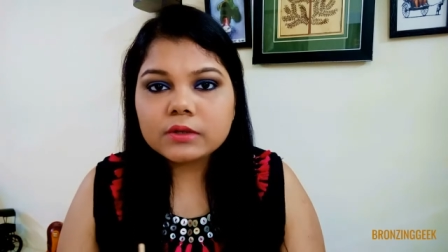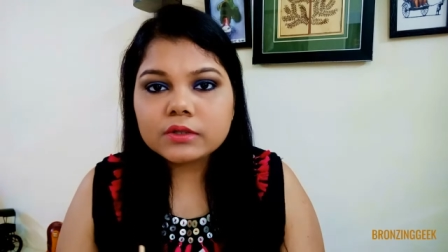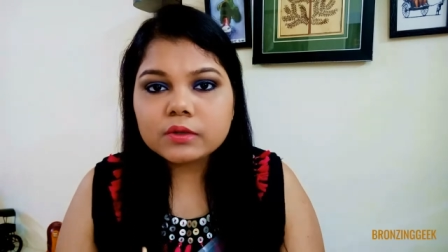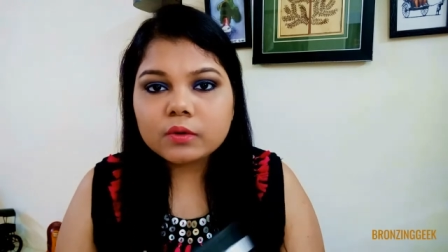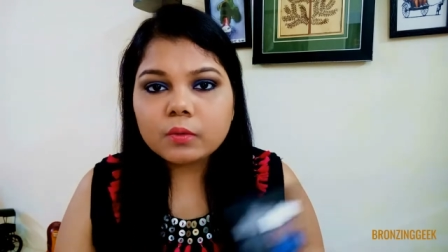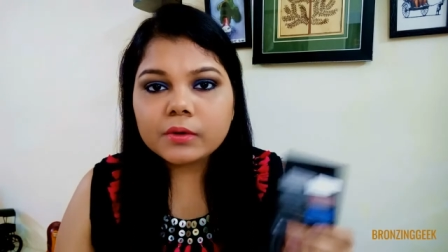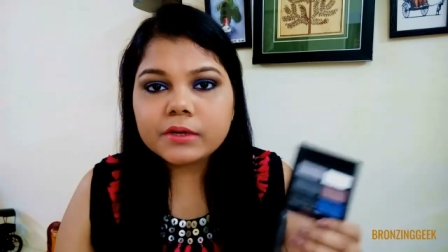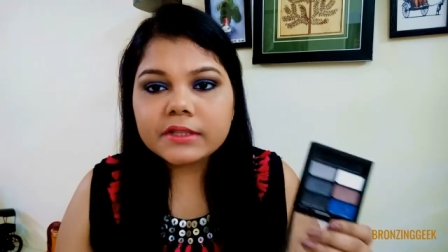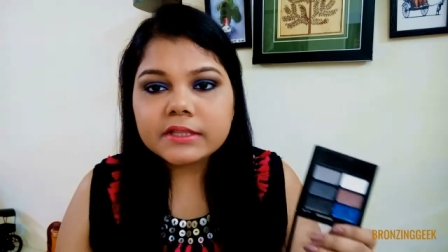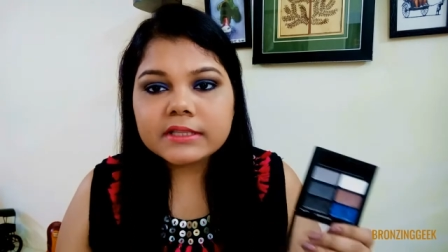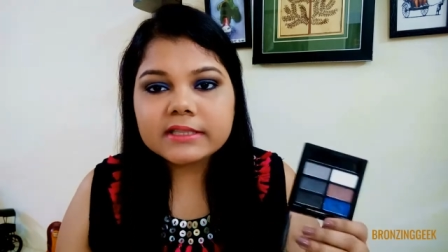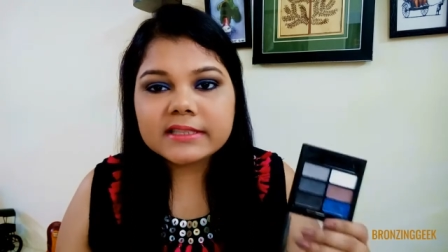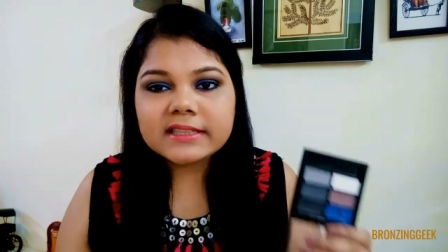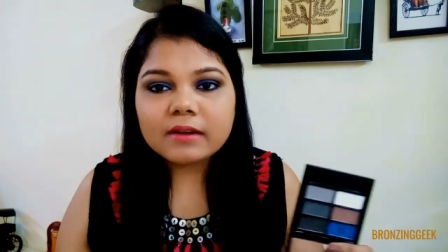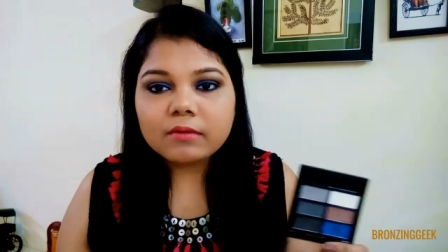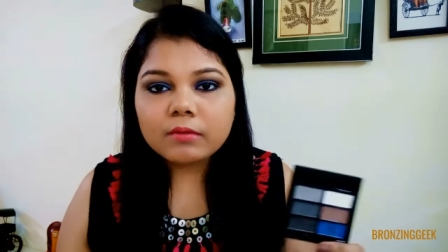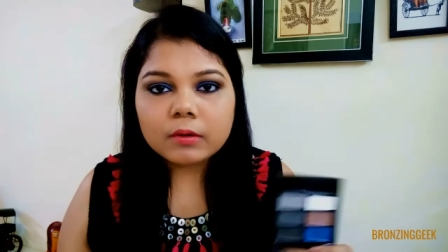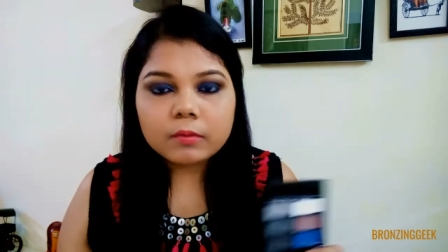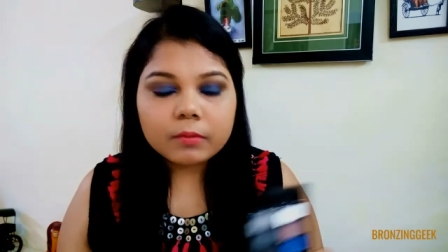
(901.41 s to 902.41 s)
It's only the
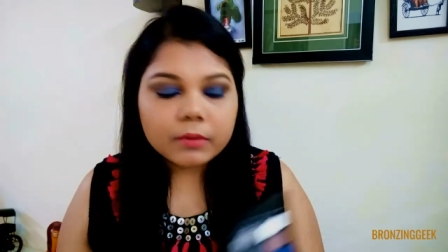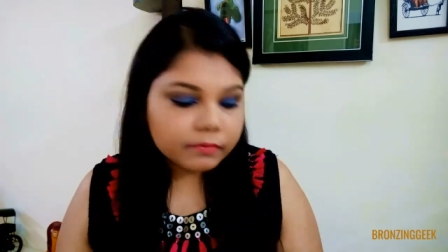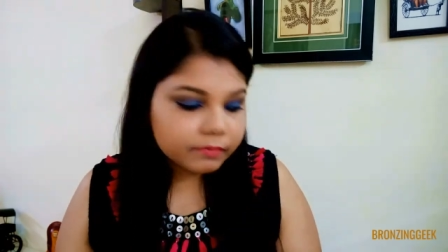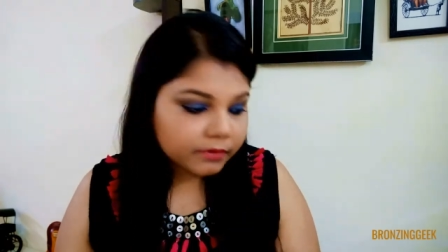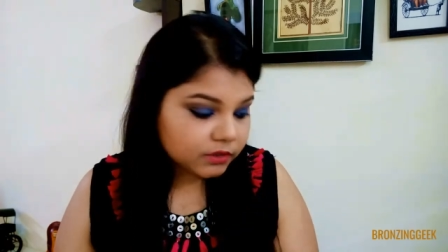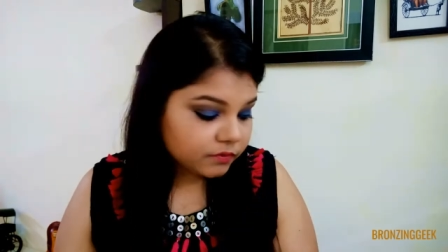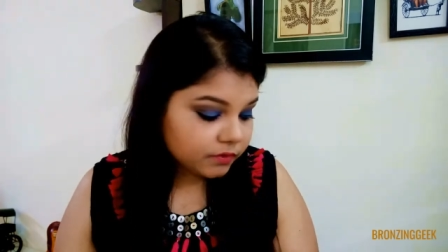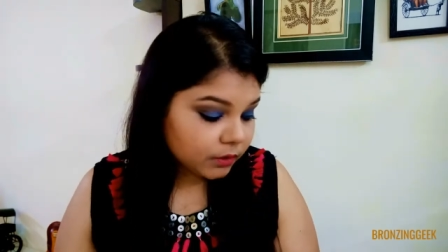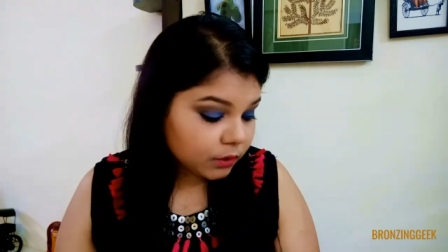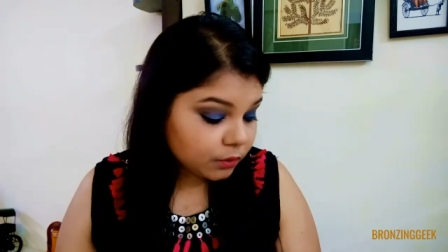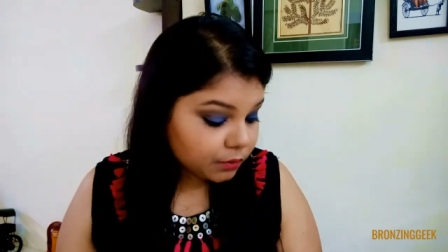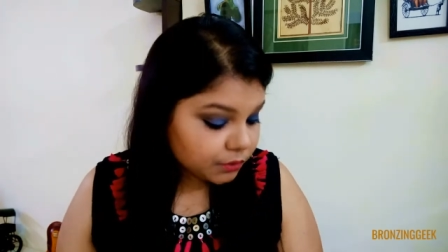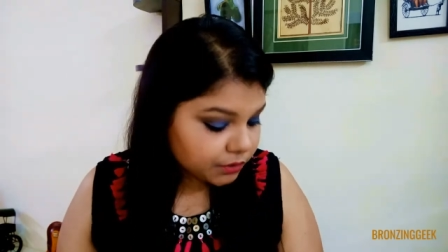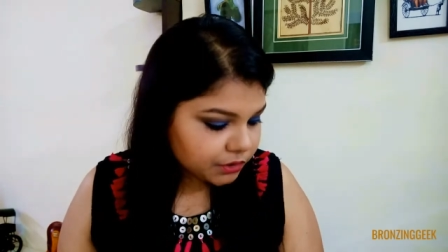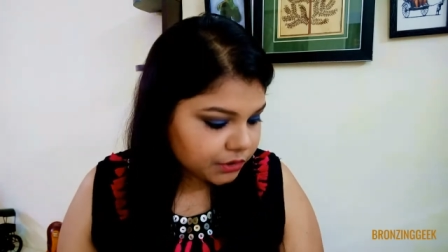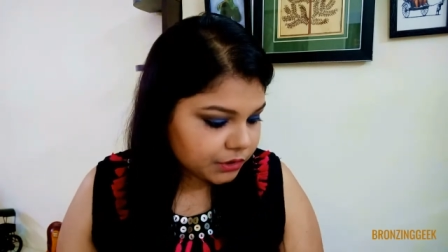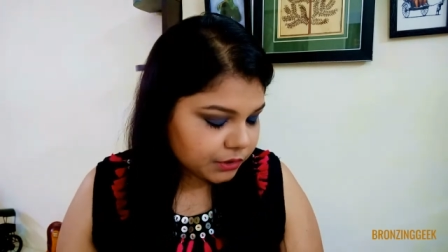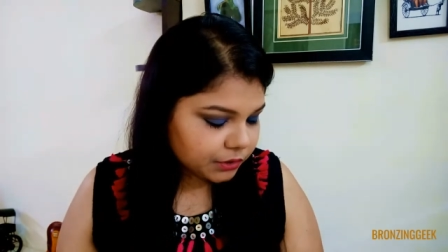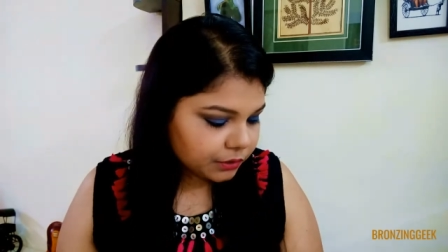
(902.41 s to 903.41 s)
silver one which we
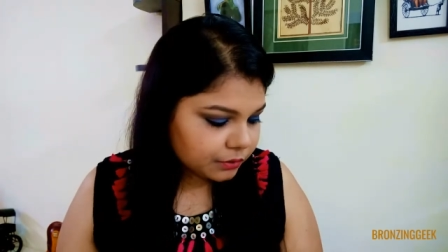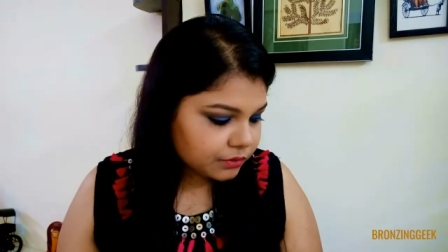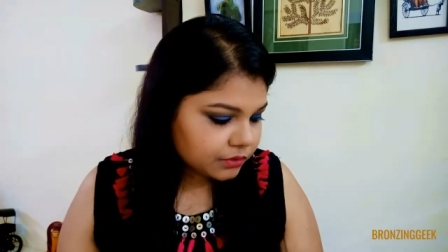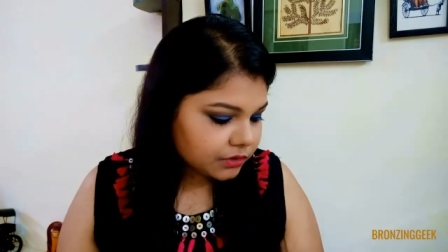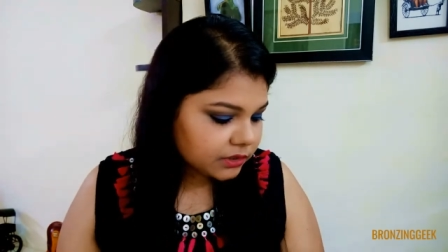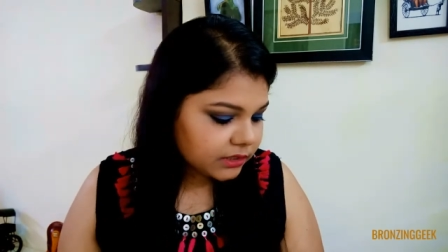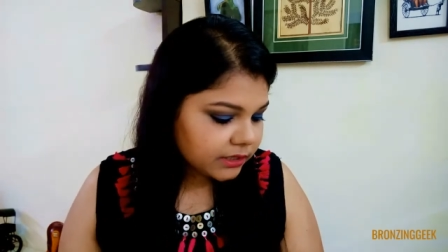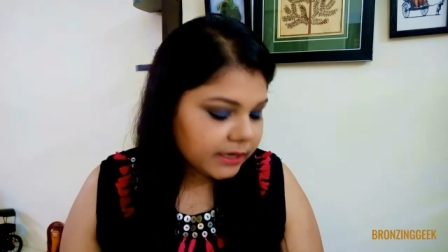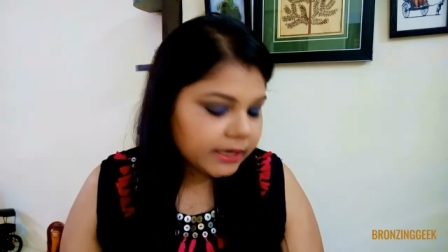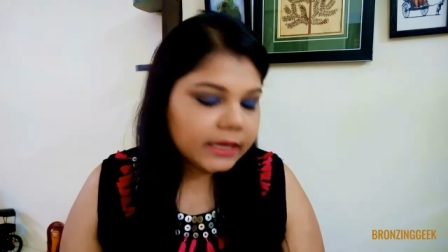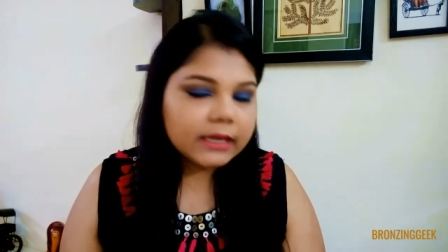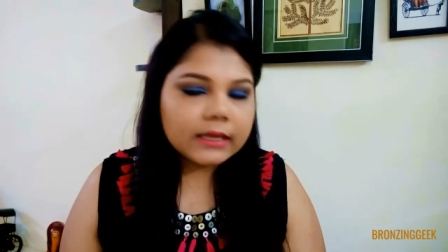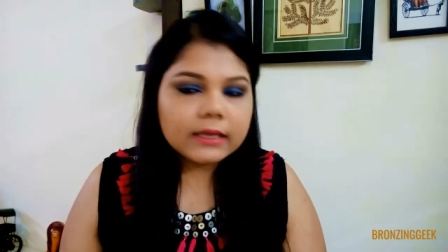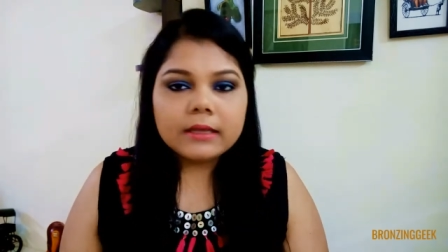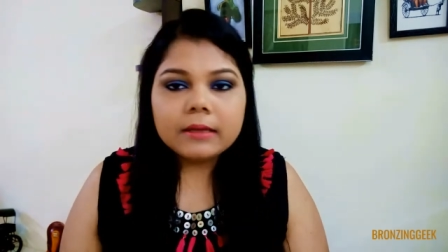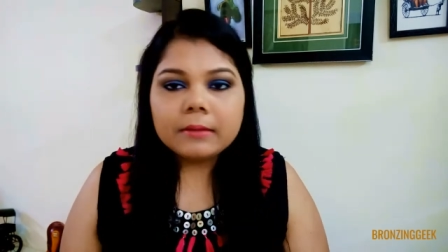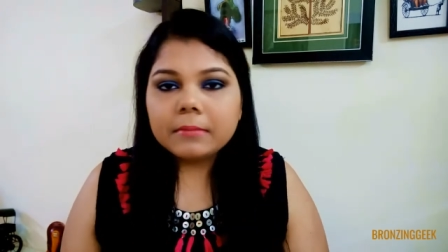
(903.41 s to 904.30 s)
couldn't use today.